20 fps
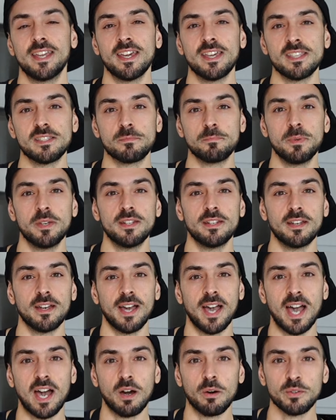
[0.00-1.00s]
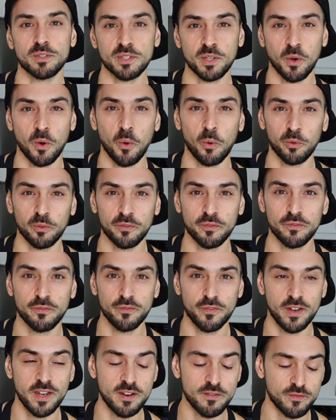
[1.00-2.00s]
has been a household
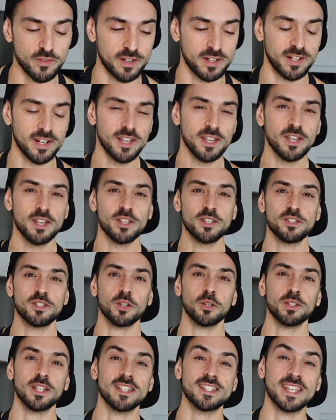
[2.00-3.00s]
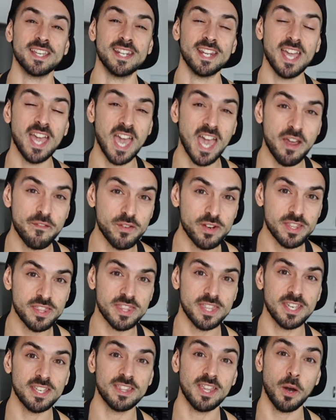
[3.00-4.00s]
favorite. So let's get
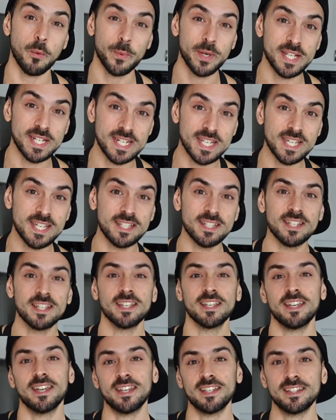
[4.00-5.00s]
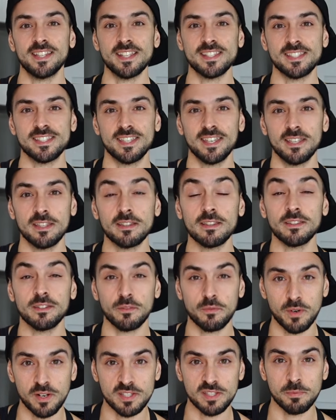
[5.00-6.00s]
everything that we need and let's get
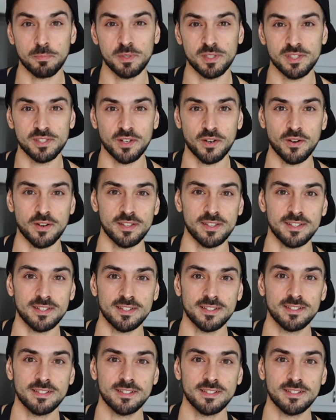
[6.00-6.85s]
the recipe started.